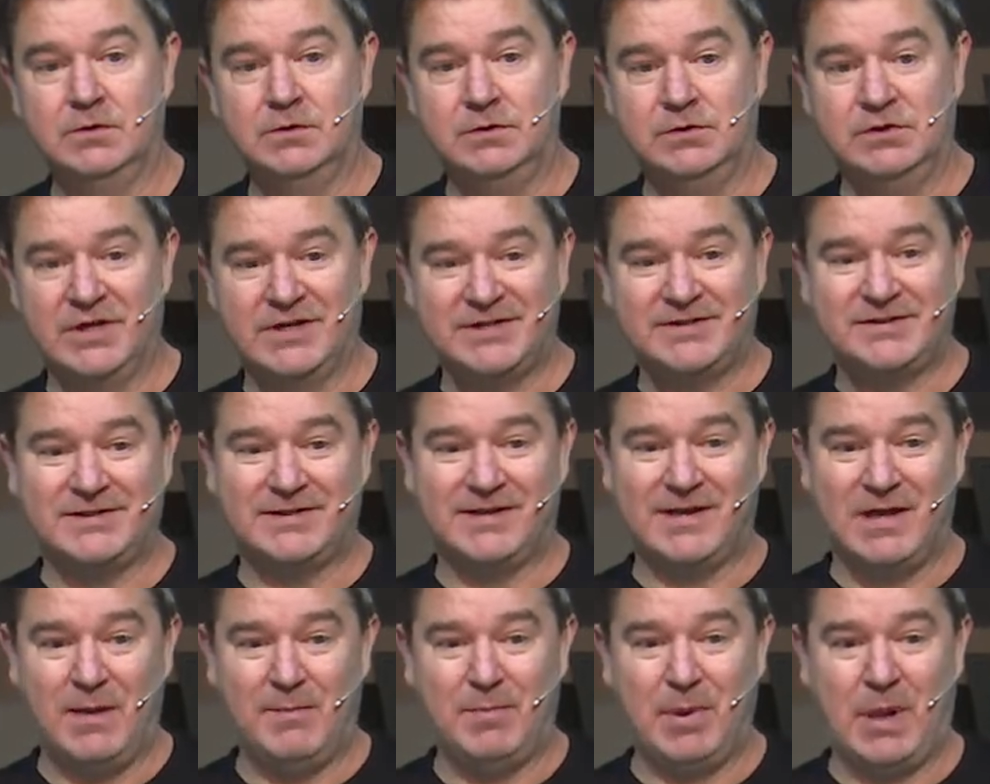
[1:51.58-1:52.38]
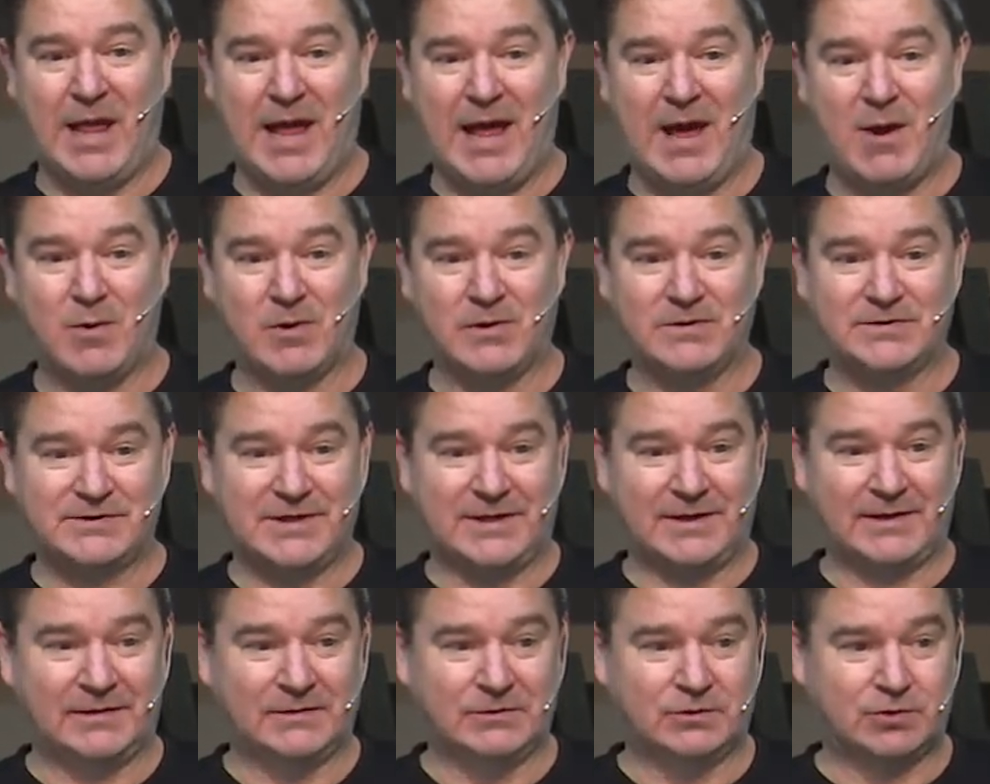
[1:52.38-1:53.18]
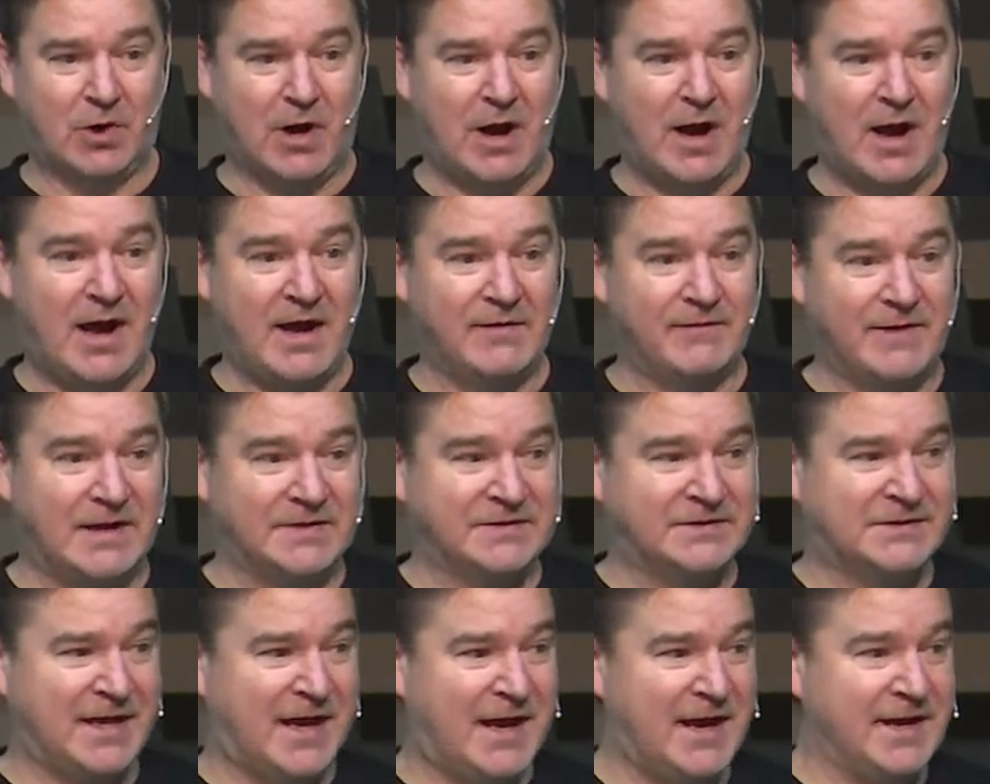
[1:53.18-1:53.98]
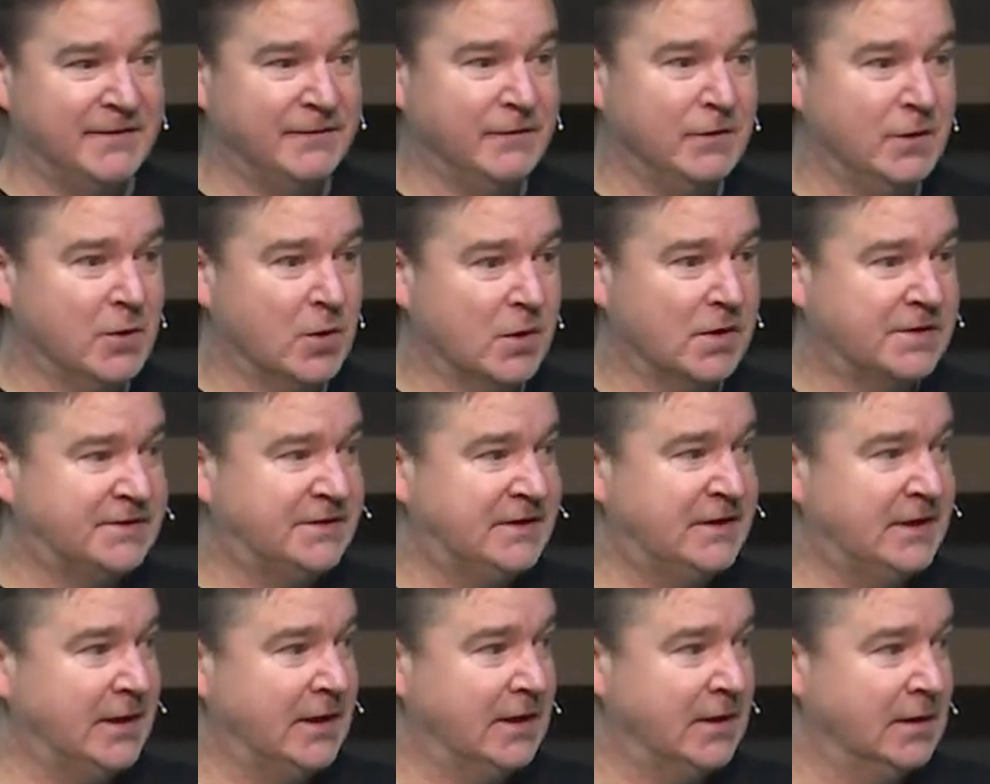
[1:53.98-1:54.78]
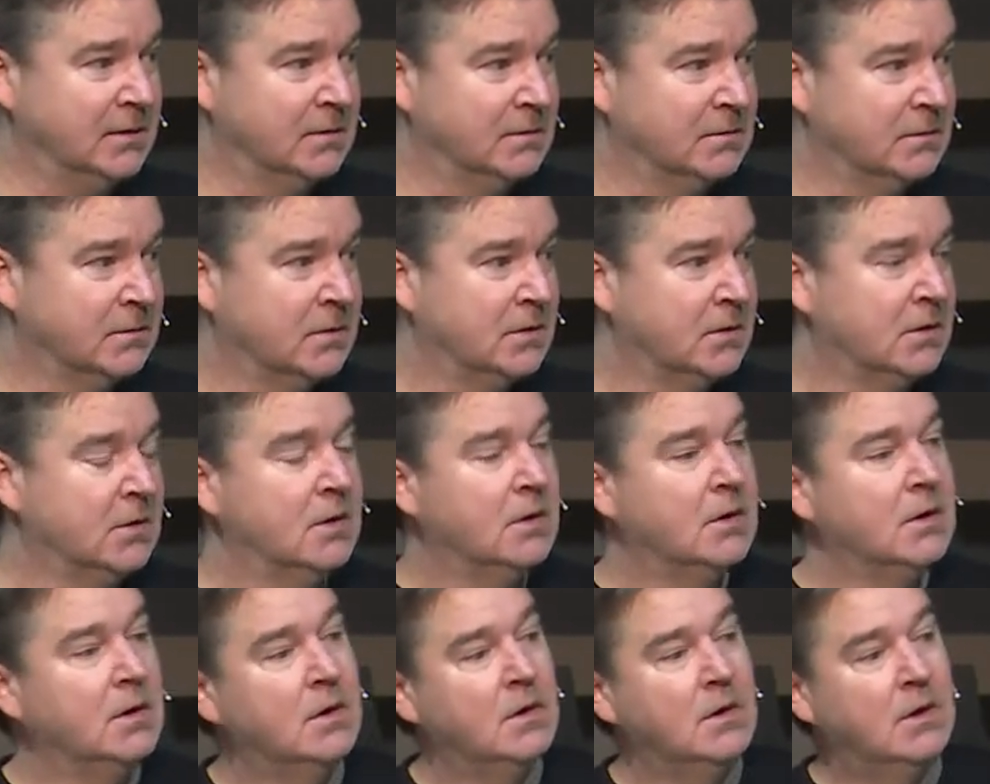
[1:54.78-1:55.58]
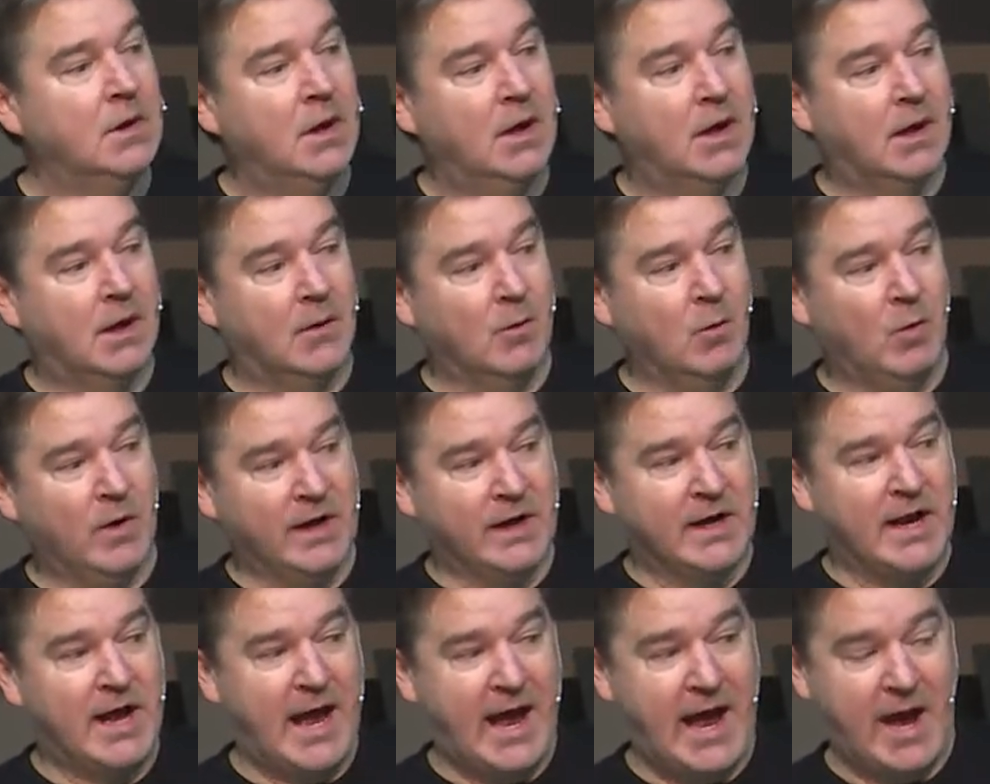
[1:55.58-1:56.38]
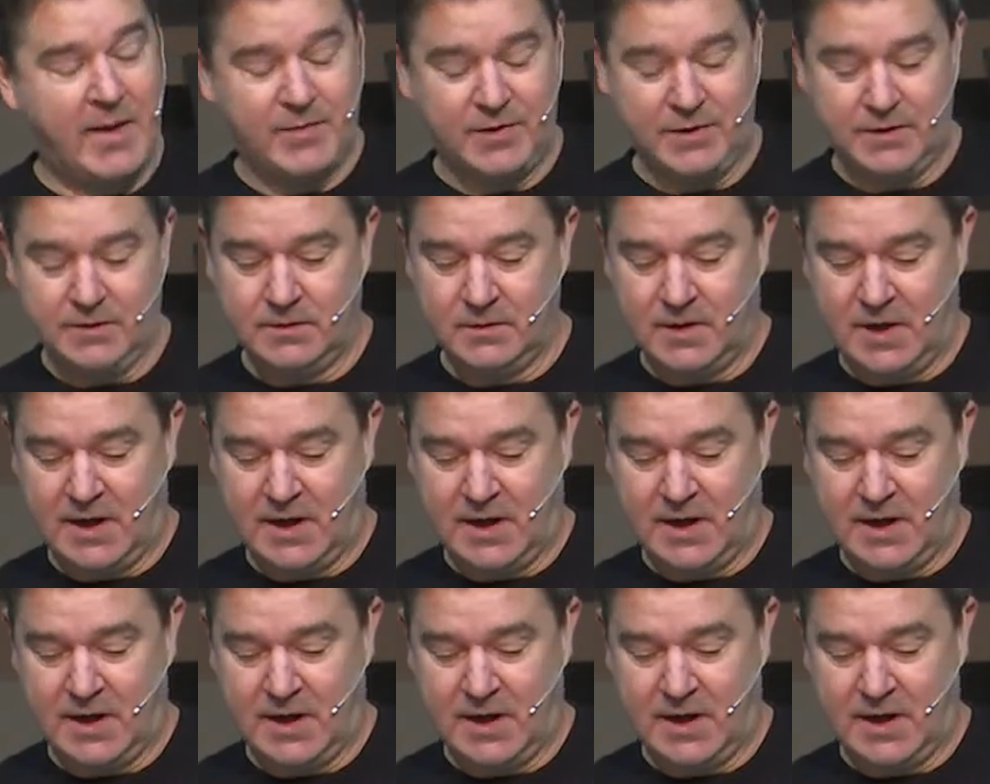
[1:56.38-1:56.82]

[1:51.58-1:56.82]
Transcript: just a couple hours drive outside of New York City uh, when it happened.